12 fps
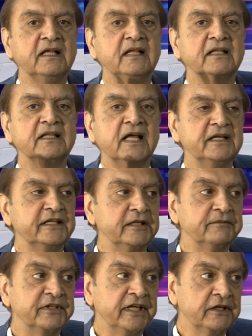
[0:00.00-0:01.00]
Then came
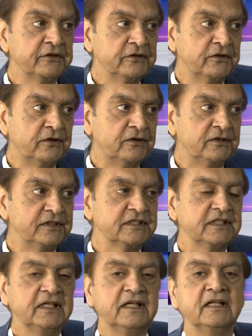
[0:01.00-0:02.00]
railroads.
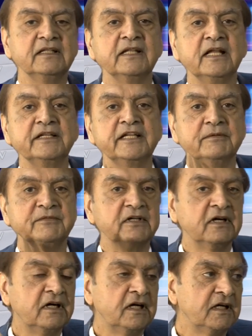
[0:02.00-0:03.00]
Then came
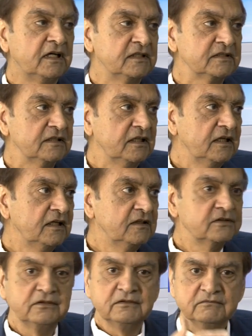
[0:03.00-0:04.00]
cars
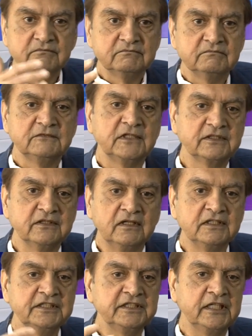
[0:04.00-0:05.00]
so,
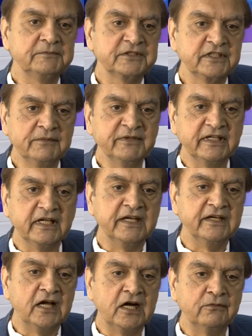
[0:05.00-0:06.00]
technology keeps coming and
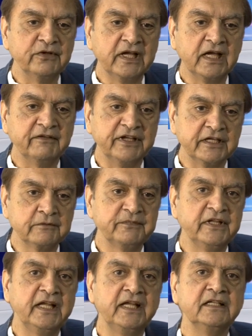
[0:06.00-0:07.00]
now we have
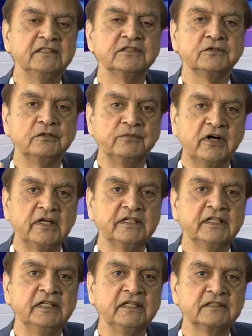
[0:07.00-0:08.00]
airplanes,
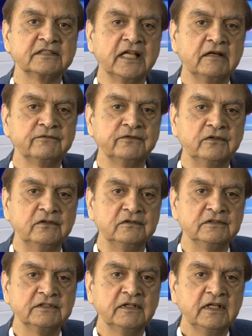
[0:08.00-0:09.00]
robotics, cell
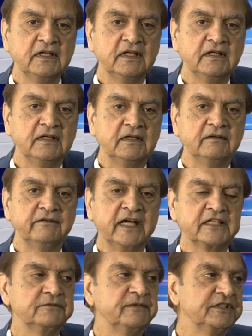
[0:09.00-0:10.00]
phones,
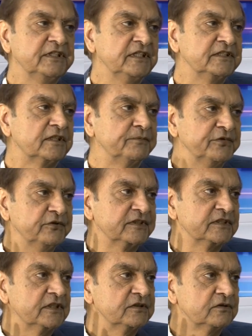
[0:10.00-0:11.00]
fax machines,
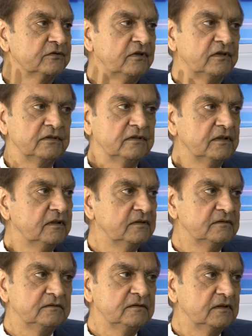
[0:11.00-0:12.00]
computers and so on. Social
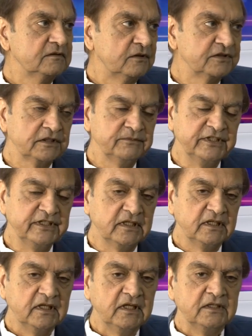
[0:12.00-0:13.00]
media. Social media.
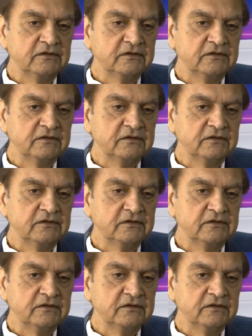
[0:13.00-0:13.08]
Yeah, yeah.